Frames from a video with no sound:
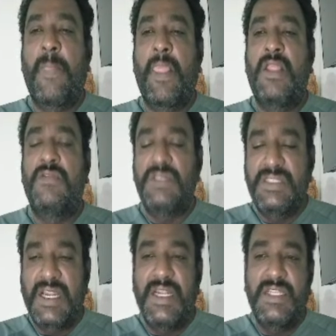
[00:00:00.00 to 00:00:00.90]
If this
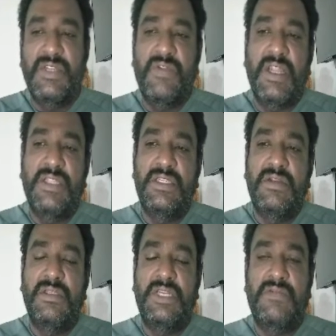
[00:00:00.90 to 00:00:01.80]
condition fails, it will
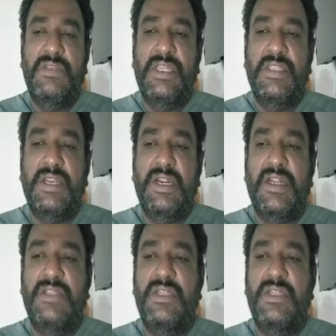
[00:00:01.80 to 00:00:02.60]
check with another condition.